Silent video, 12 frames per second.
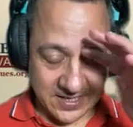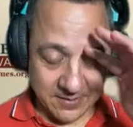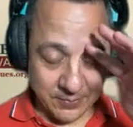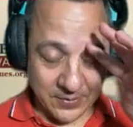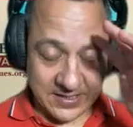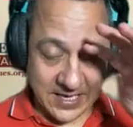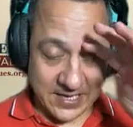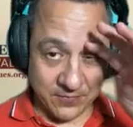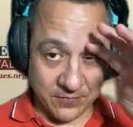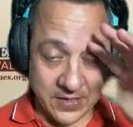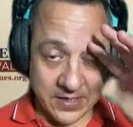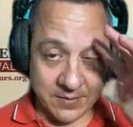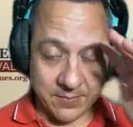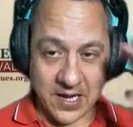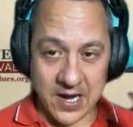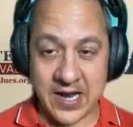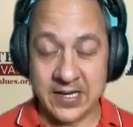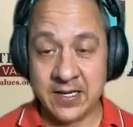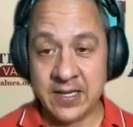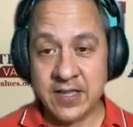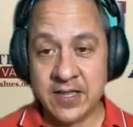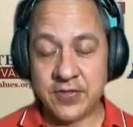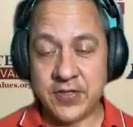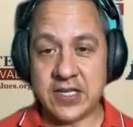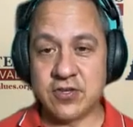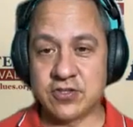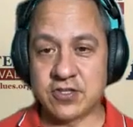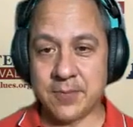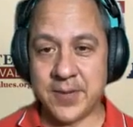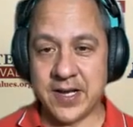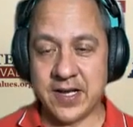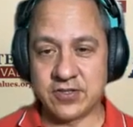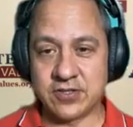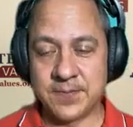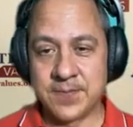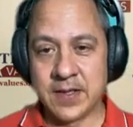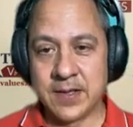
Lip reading: So, all right. Thank you so much, Jonathan. So much.